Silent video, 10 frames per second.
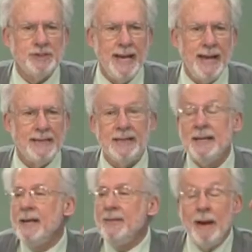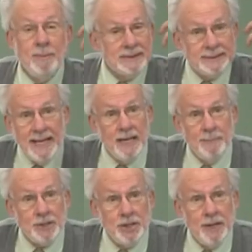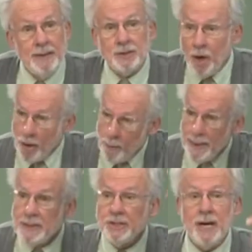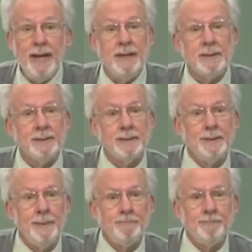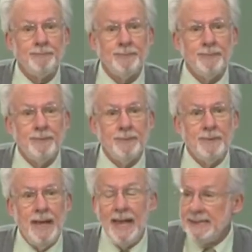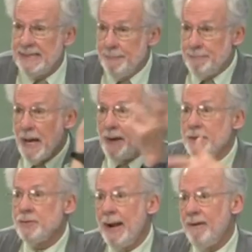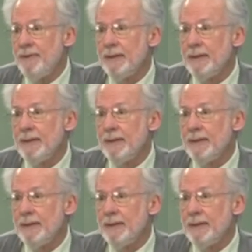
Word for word: Christianity. They were sending missionaries all the way to China and deep down into